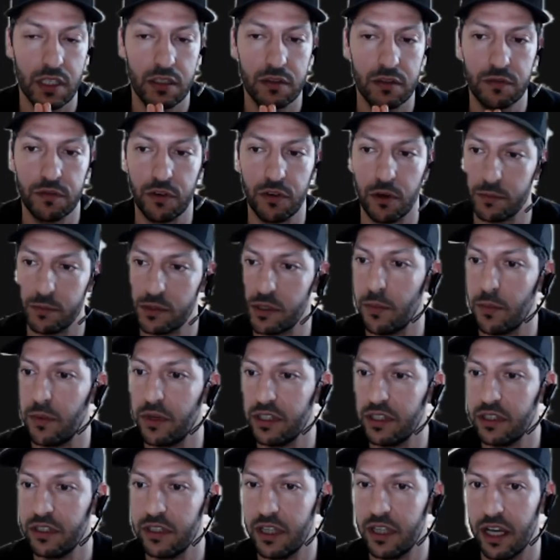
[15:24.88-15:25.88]
from
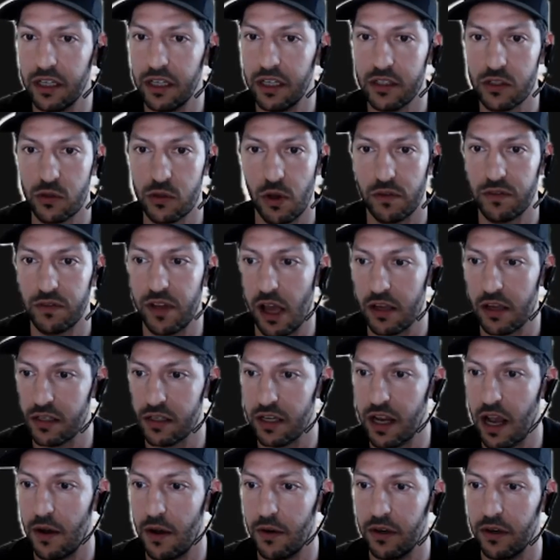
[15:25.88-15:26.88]
someone that is twelve dollars
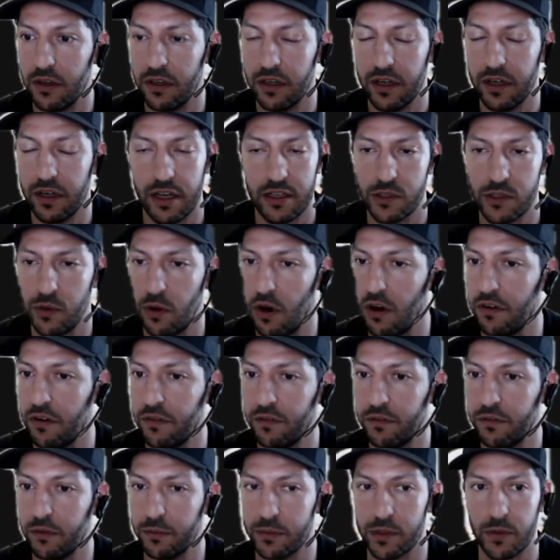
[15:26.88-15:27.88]
an hour as you are
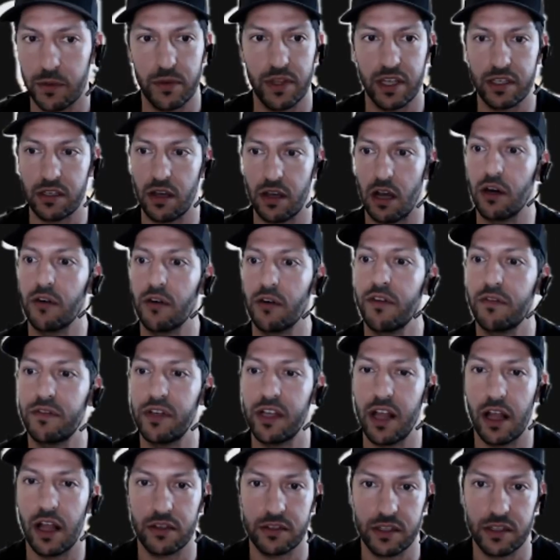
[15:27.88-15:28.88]
from someone that's one hundred fifty
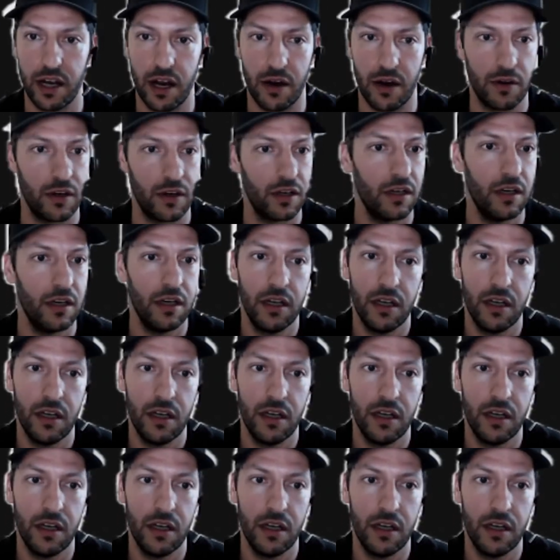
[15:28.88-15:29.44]
dollars an hour.